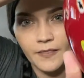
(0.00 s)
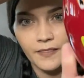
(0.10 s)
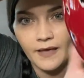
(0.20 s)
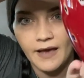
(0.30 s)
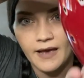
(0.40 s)

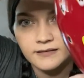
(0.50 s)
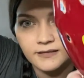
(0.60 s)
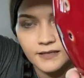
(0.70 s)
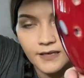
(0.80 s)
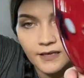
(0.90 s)
that
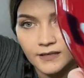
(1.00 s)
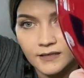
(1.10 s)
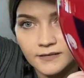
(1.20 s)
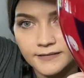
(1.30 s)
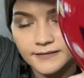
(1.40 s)

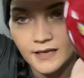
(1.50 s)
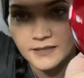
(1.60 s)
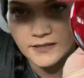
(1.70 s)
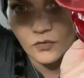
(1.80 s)
is, it's